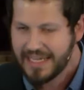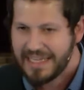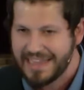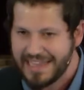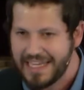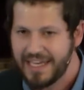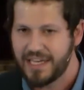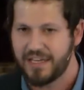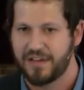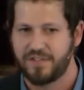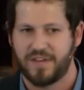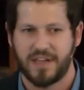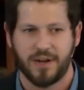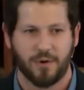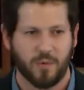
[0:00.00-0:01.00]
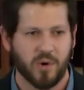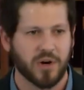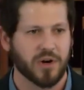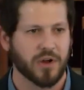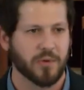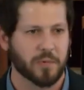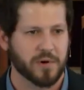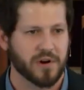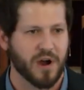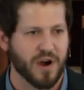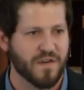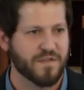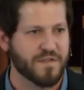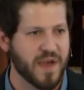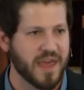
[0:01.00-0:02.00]
live in a world where
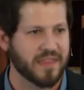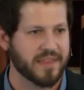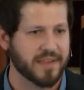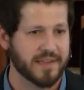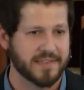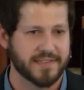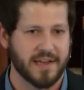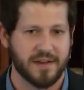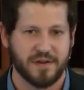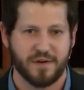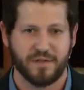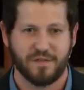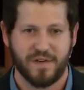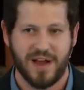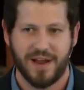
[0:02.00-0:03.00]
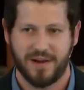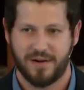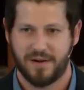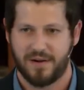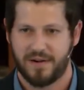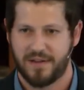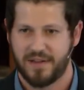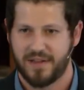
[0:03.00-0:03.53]
our faith is under fire?